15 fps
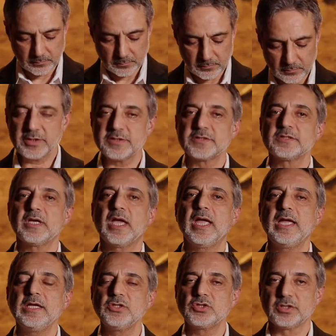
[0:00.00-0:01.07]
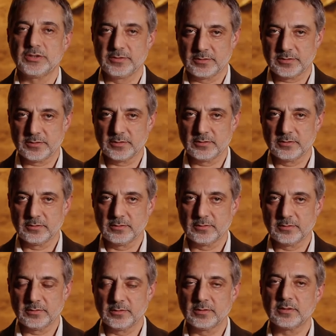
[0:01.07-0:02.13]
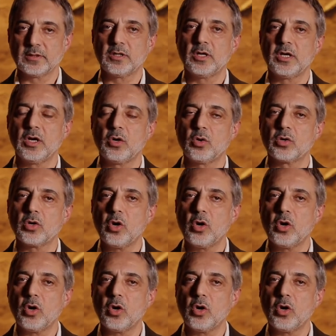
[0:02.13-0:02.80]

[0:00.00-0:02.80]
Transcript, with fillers: This ancient or